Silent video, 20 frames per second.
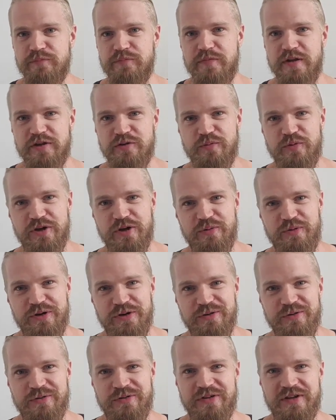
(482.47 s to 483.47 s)
that's what I
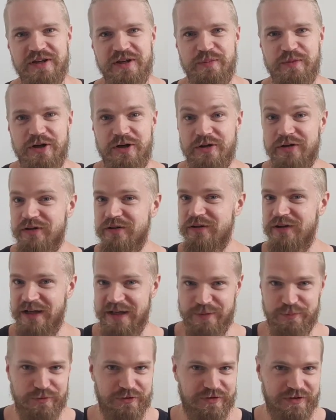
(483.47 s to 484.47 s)
wanted to say about
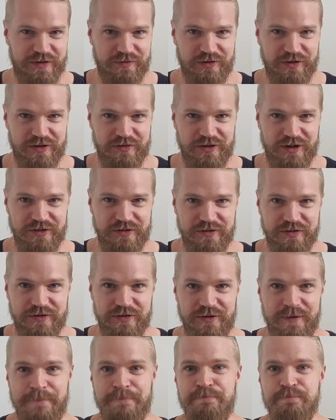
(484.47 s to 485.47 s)
labor-saving devices.